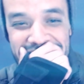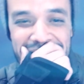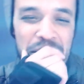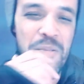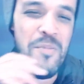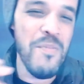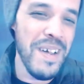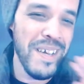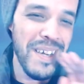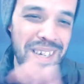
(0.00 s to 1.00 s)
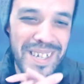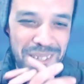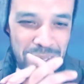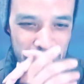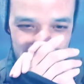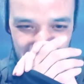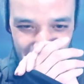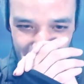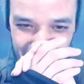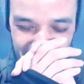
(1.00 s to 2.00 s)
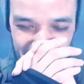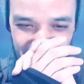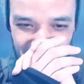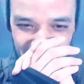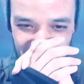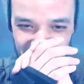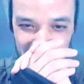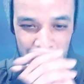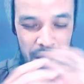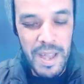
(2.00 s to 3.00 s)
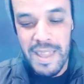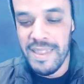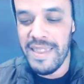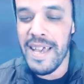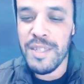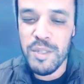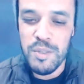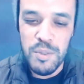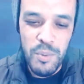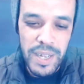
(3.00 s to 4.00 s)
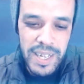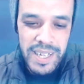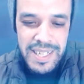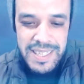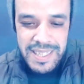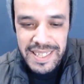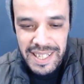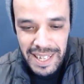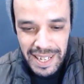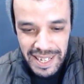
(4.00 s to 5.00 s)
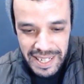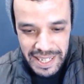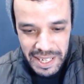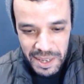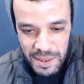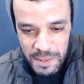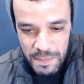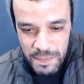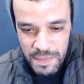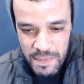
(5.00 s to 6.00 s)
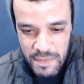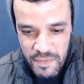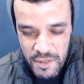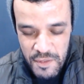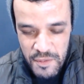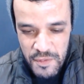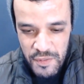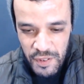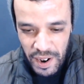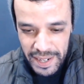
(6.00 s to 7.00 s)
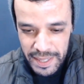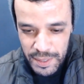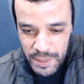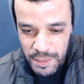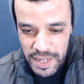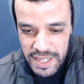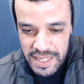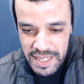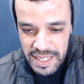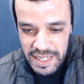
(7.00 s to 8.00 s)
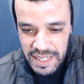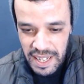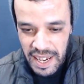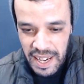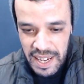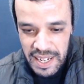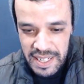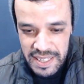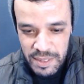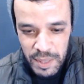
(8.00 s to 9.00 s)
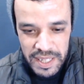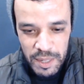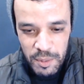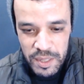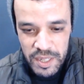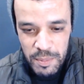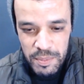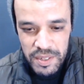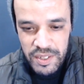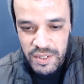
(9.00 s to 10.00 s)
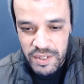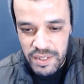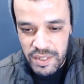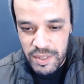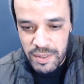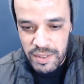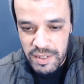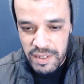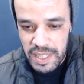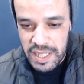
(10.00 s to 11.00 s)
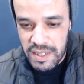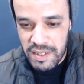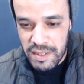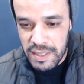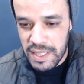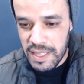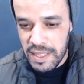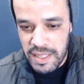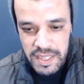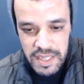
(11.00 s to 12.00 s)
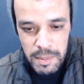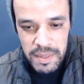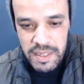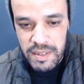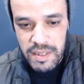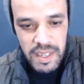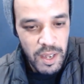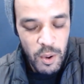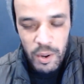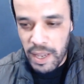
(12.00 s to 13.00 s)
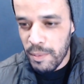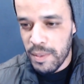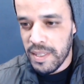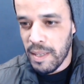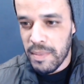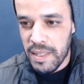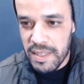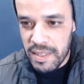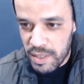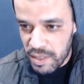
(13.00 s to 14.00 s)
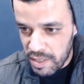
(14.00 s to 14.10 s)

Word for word: Oh my god. Oh. This was like funny, crazy, and wait, I will stop this because to like stop this. Okay, I will stop this.